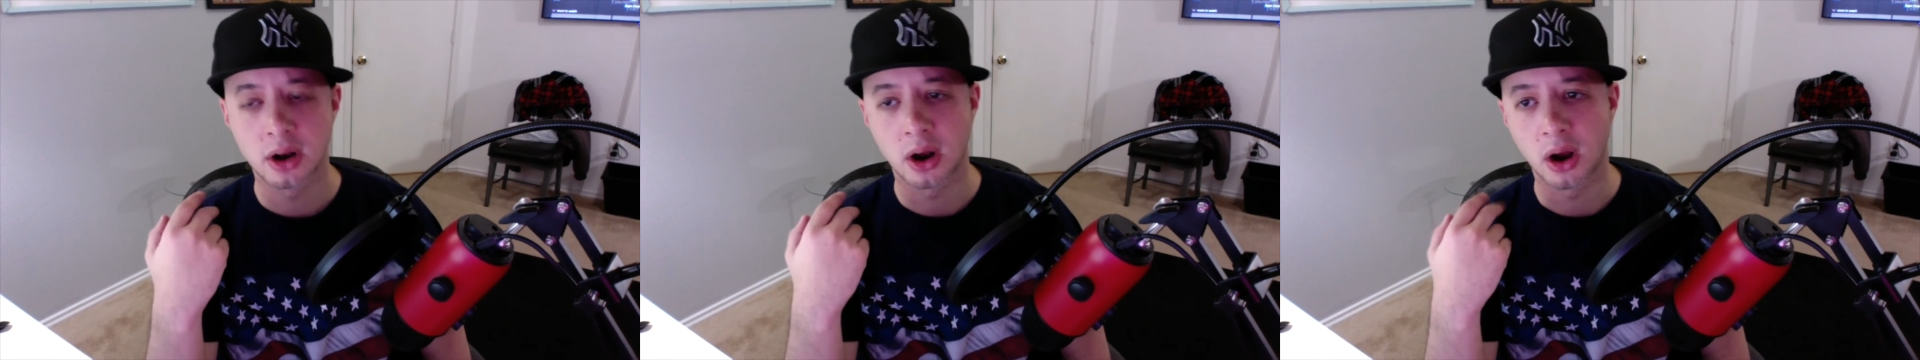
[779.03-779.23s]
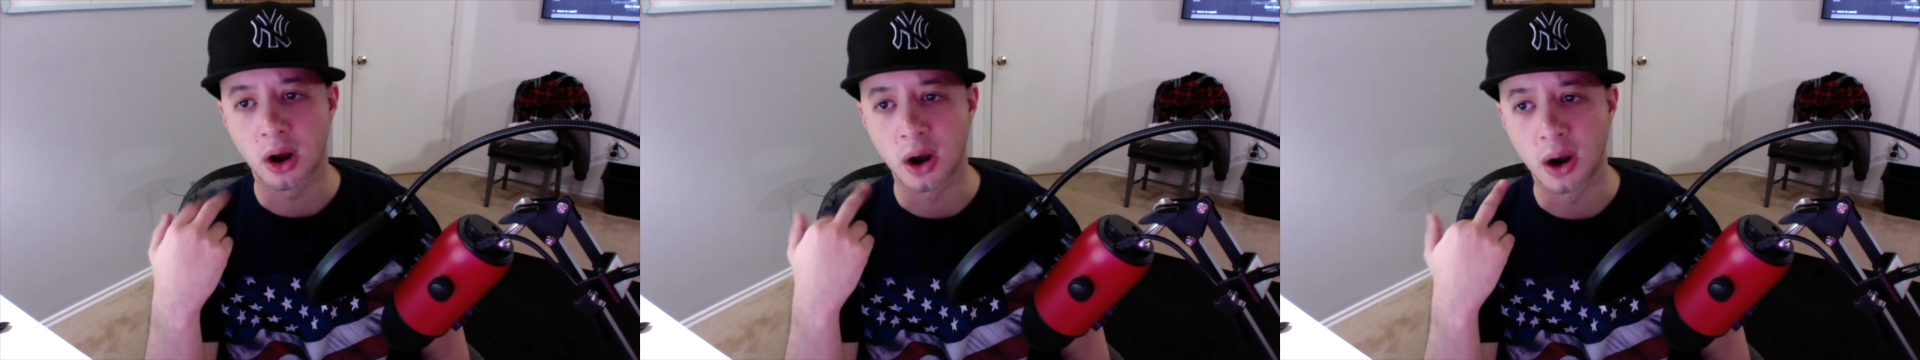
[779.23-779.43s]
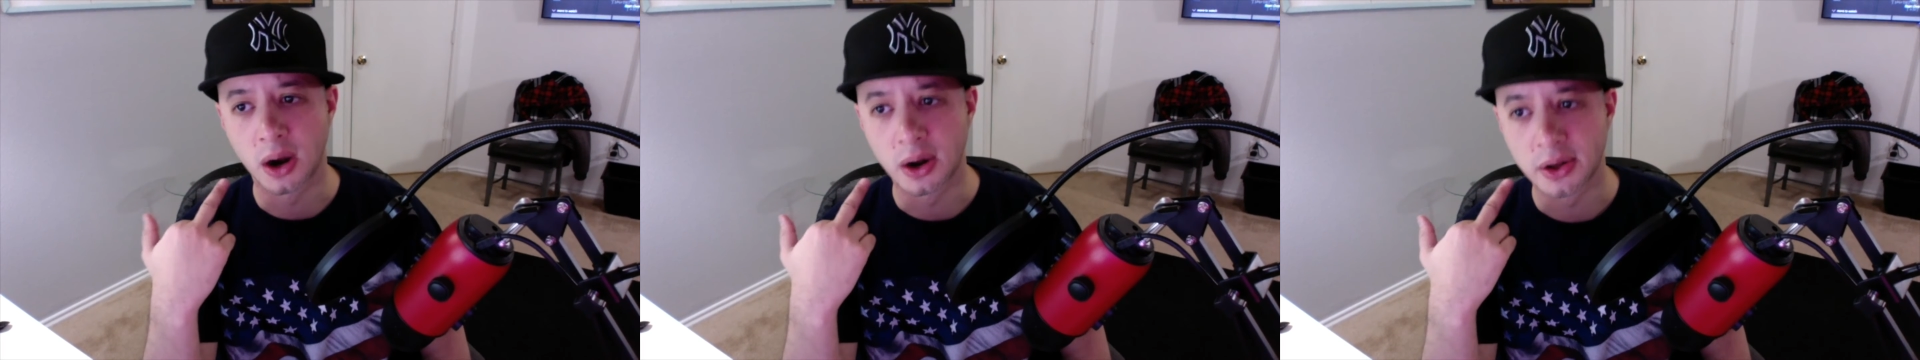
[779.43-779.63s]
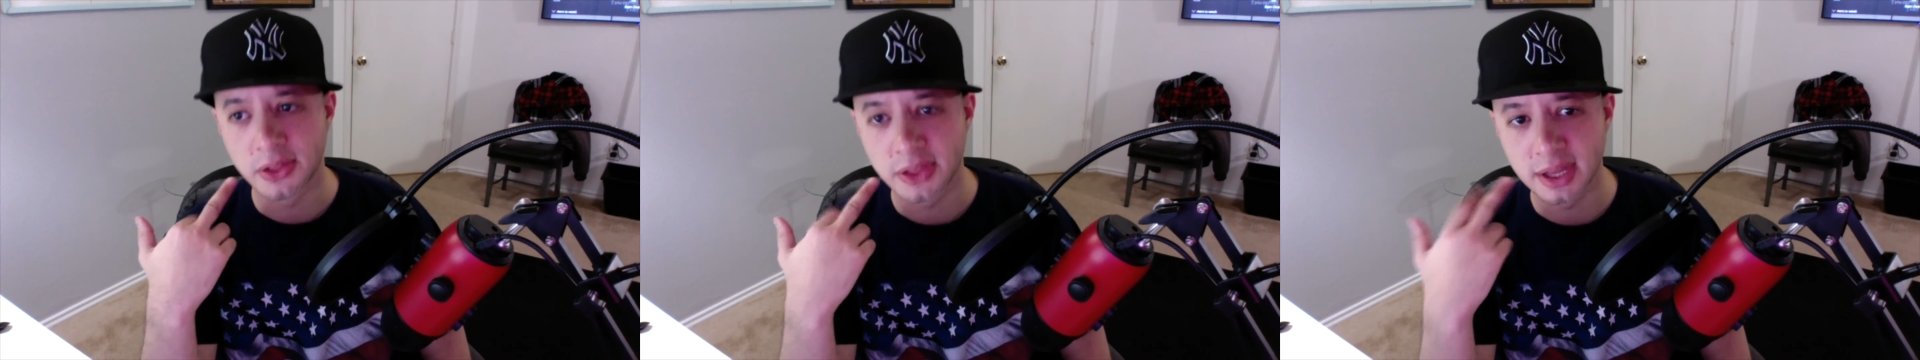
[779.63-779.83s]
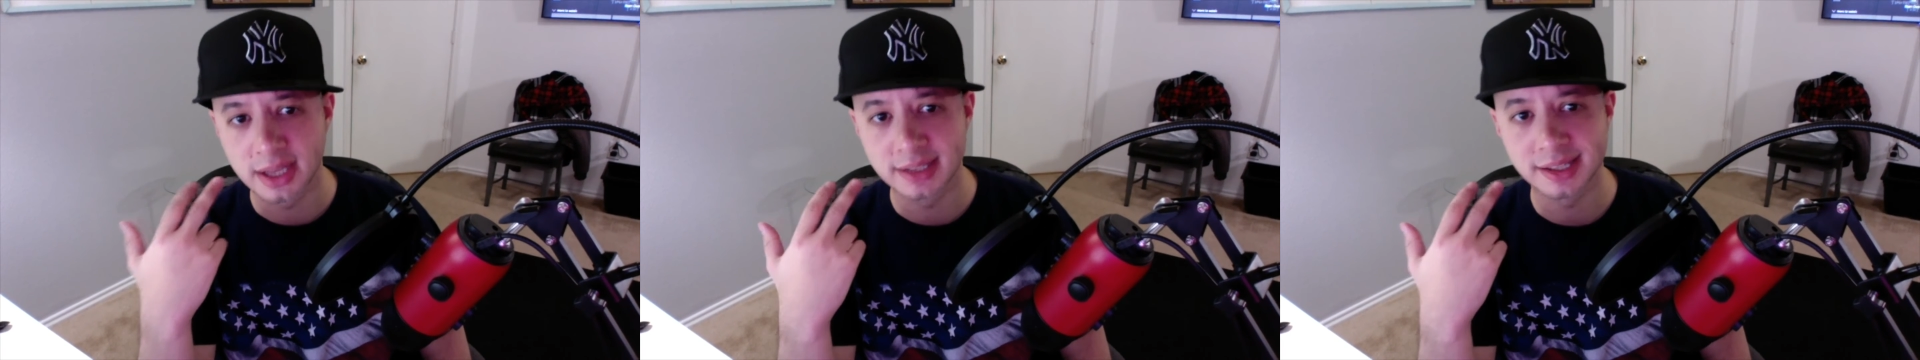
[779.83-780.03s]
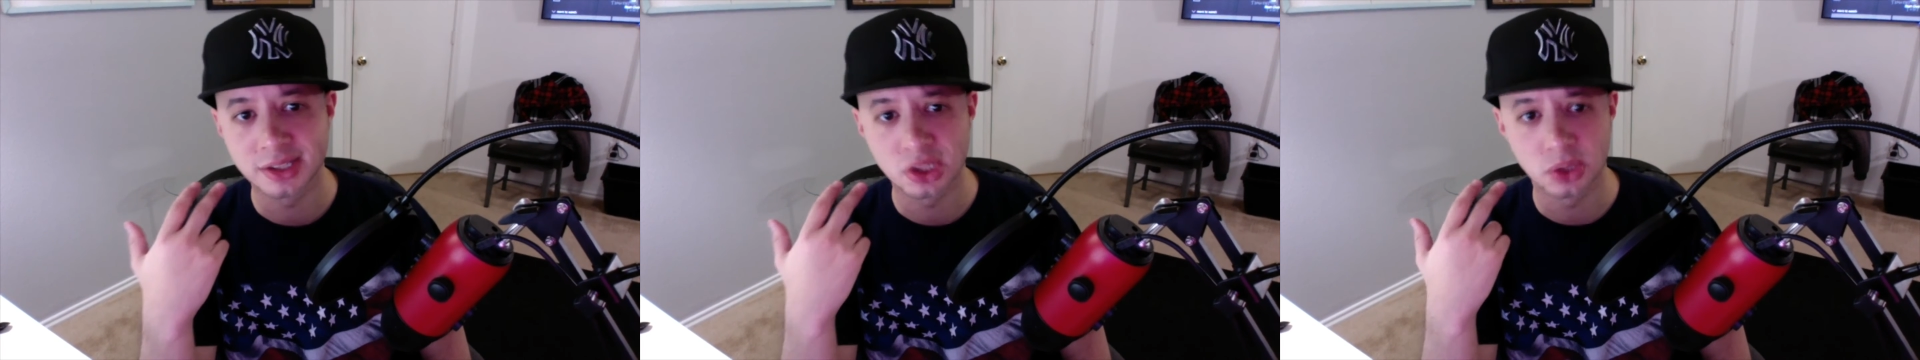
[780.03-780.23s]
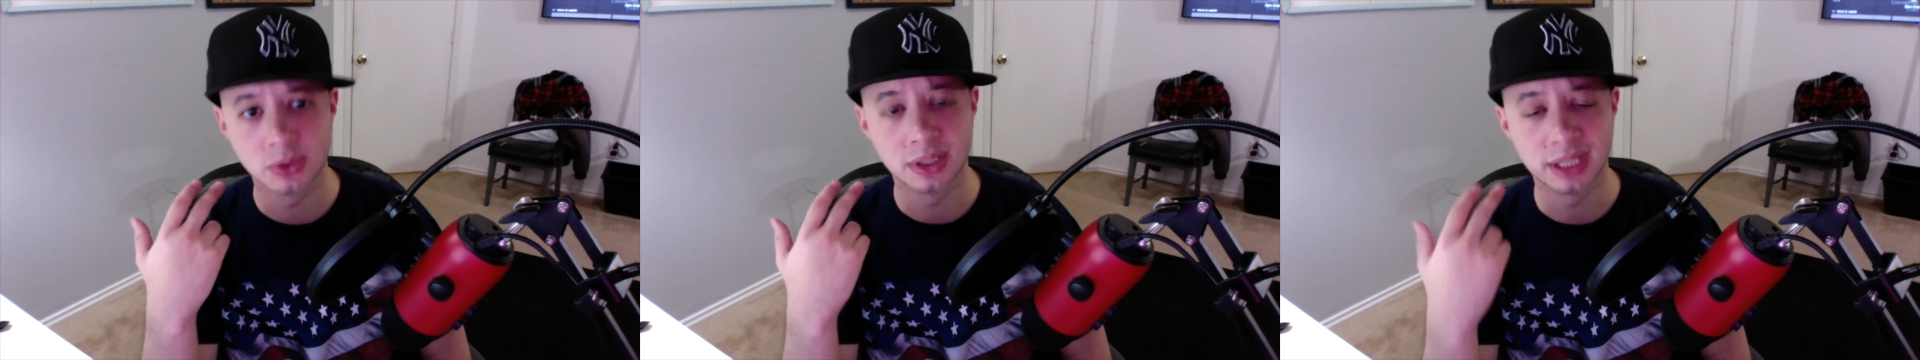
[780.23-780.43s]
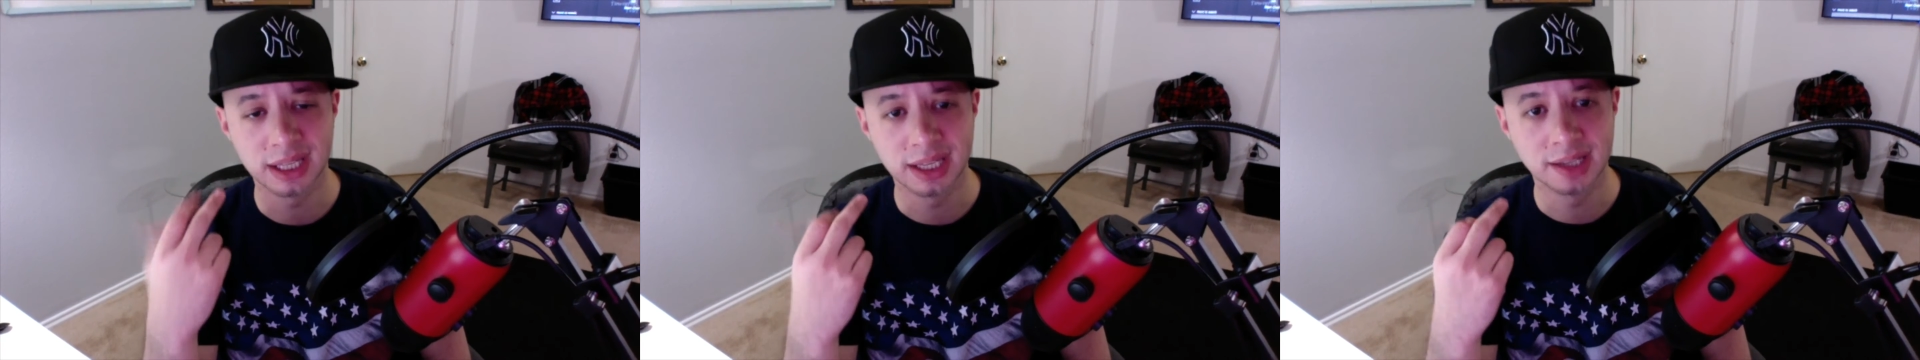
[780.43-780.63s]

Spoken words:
are things that you need